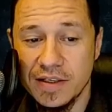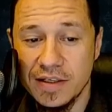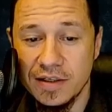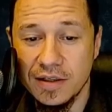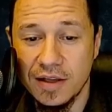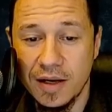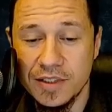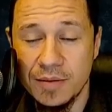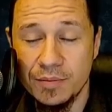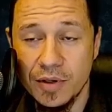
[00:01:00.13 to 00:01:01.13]
in the
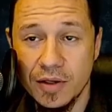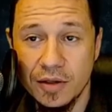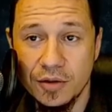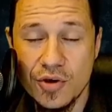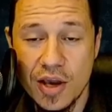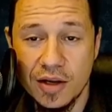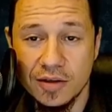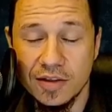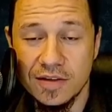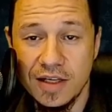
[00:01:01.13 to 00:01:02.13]
timestamp to check
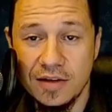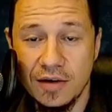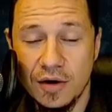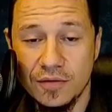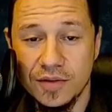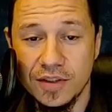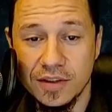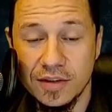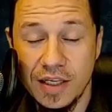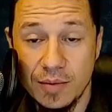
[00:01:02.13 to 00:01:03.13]
the state of
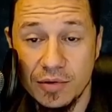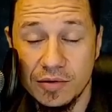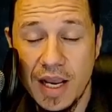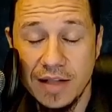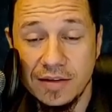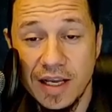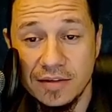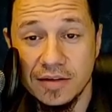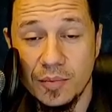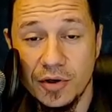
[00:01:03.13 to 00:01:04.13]
the table at that
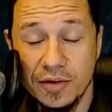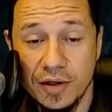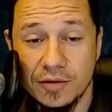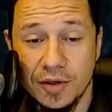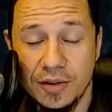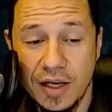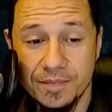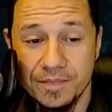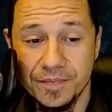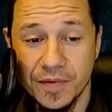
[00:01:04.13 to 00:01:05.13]
particular time.
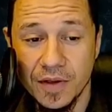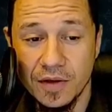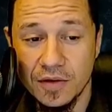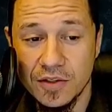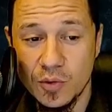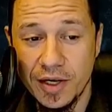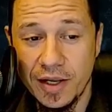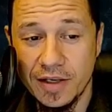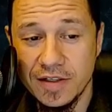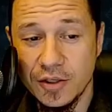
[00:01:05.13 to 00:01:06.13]
So when I
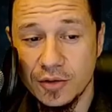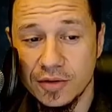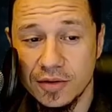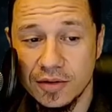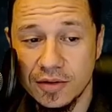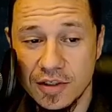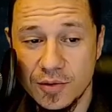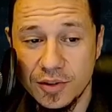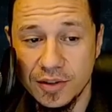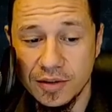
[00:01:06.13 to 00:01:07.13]
execute this
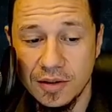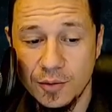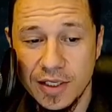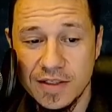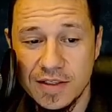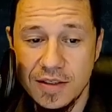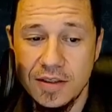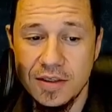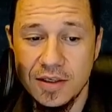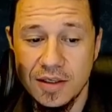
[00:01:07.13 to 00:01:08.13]
query, we can see
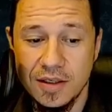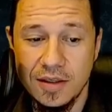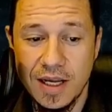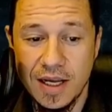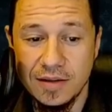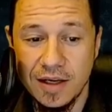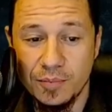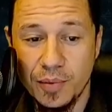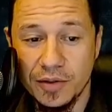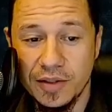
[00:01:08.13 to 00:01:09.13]
that at
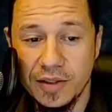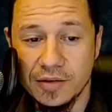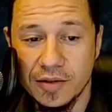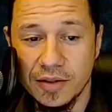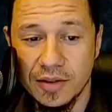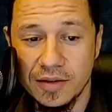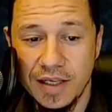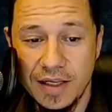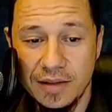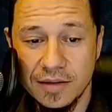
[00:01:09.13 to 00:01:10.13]
particular
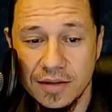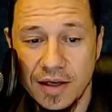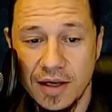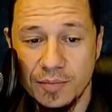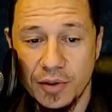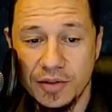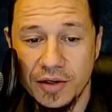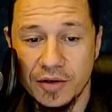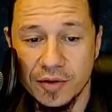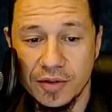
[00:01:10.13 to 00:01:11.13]
date, at
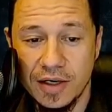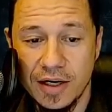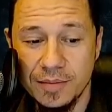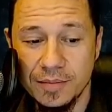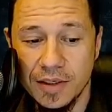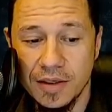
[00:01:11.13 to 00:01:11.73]
particular time,